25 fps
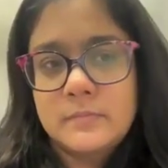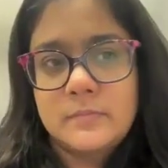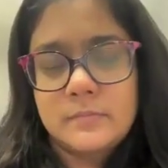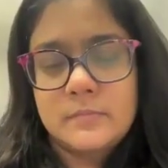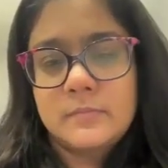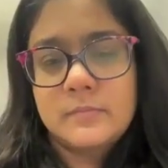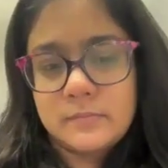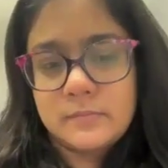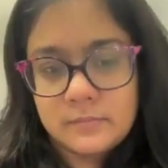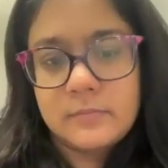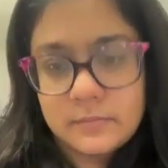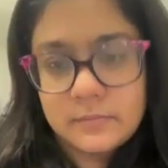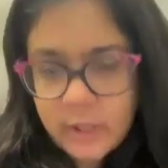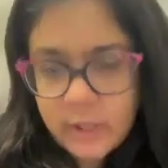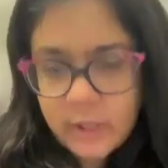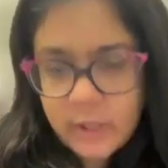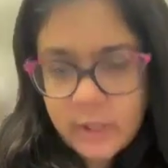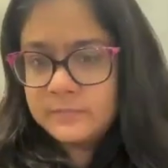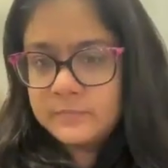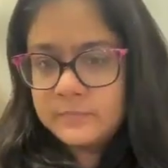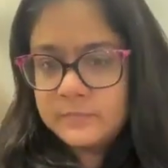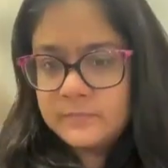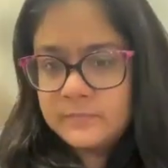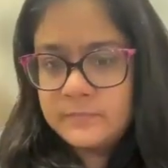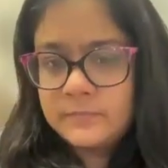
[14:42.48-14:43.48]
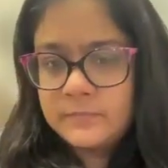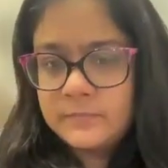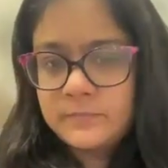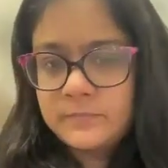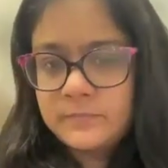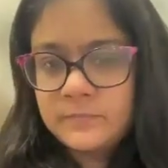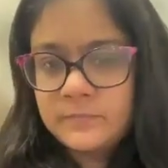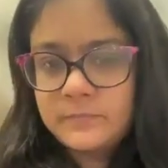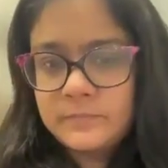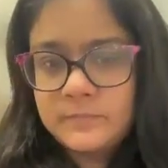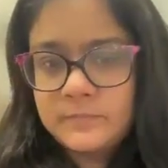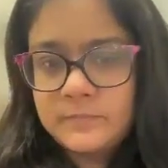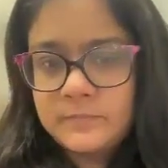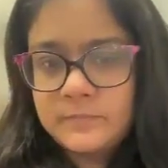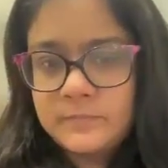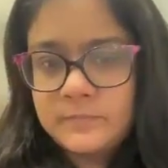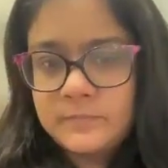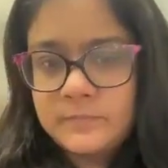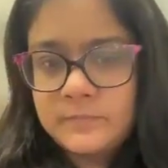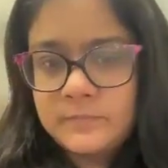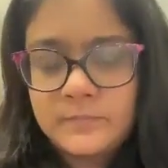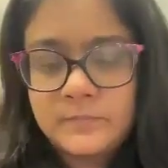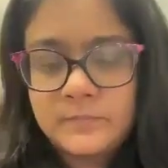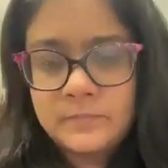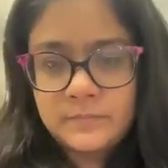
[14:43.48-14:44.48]
So I'm not promising
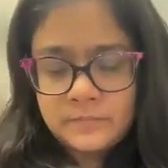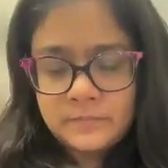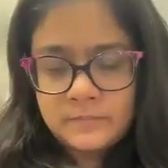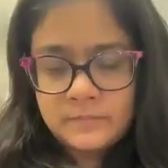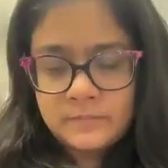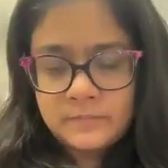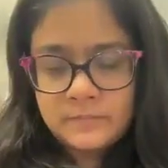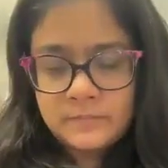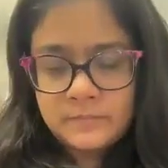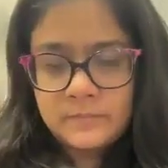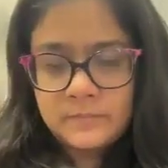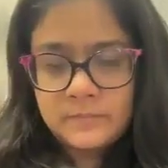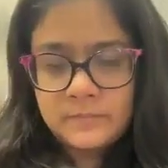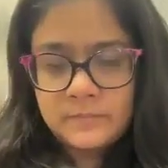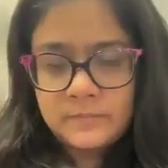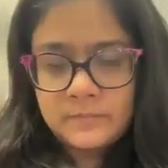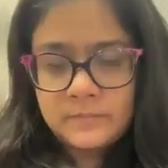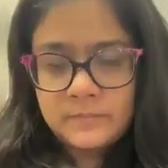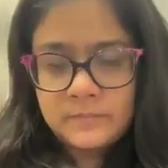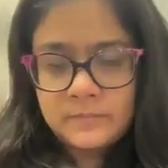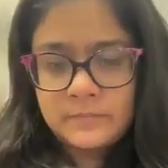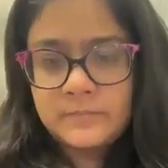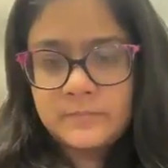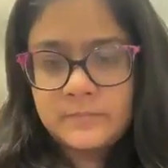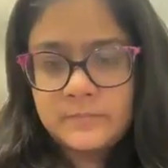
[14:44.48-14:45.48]
anything. Okay.